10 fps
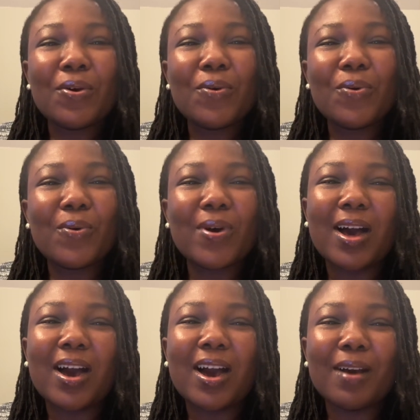who
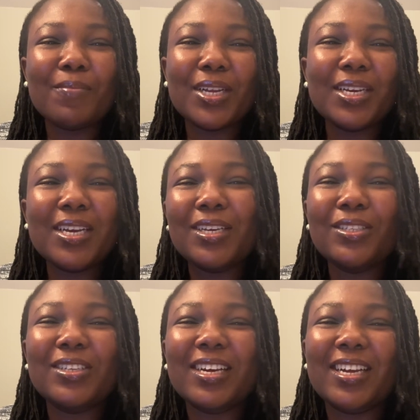are coming
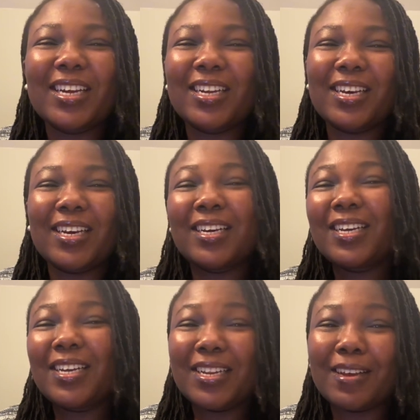into
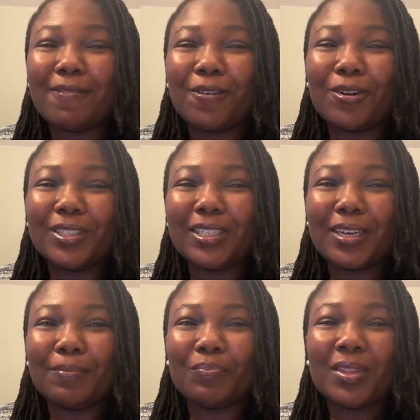Canada in the fall
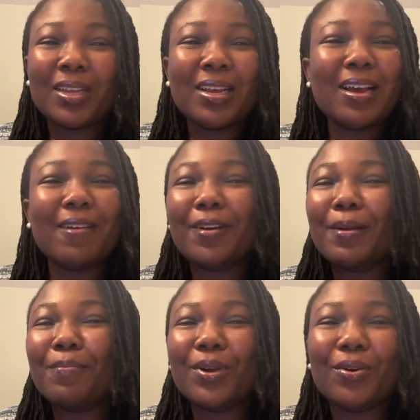term. A
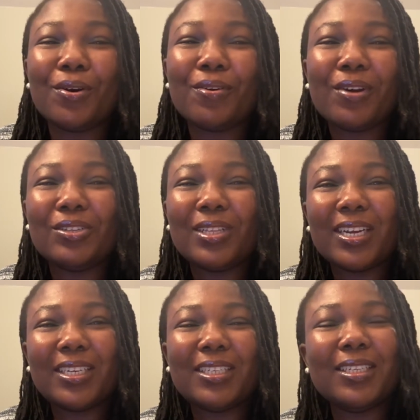very big
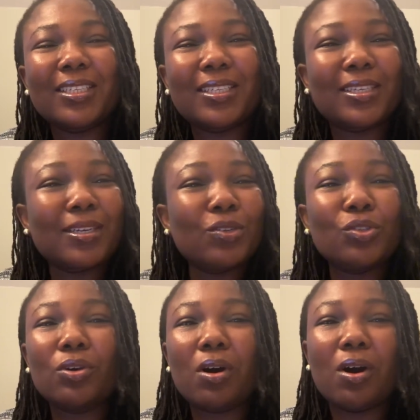congratulations
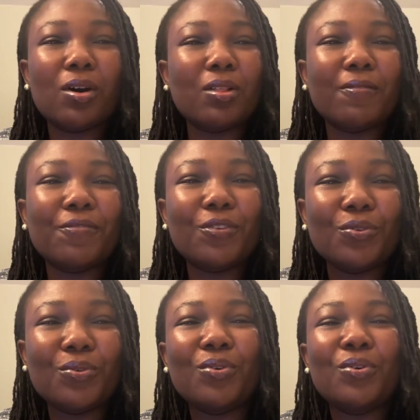to all of
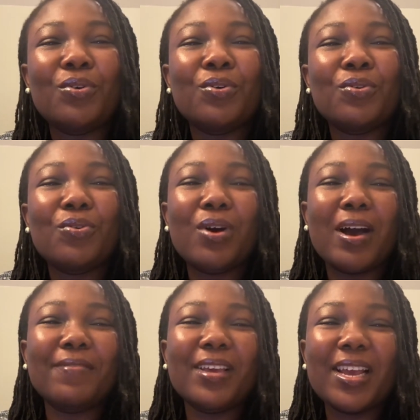you who
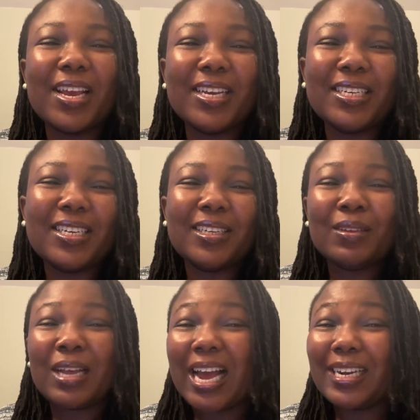have gained
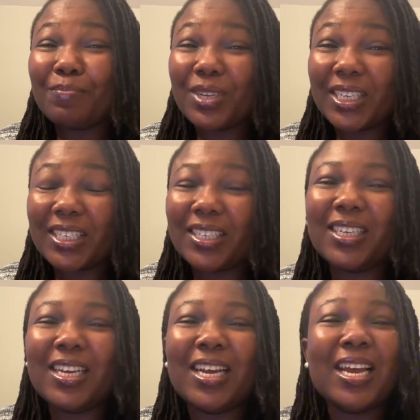
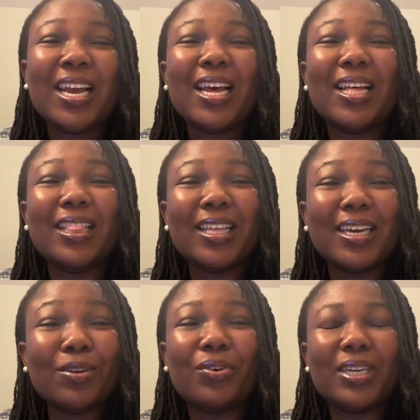admission and
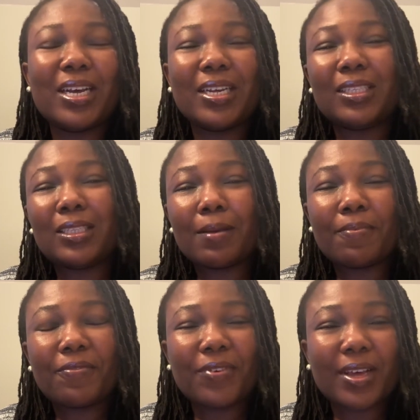then on a
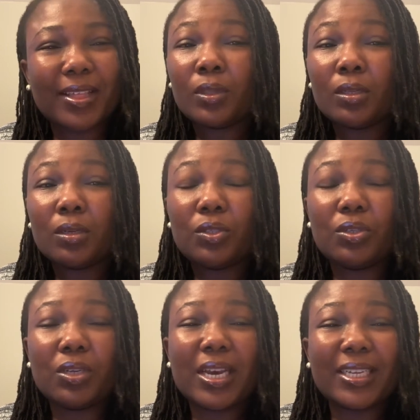step further
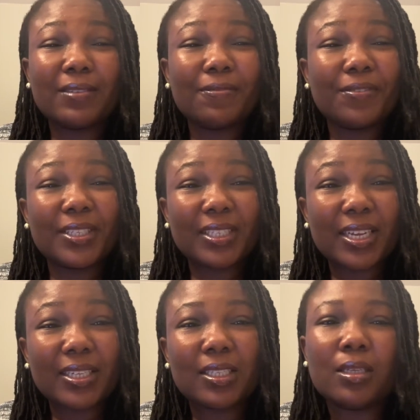to get
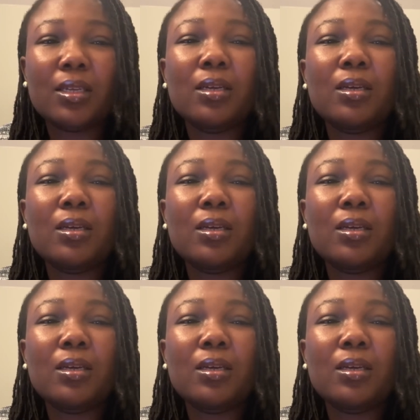visas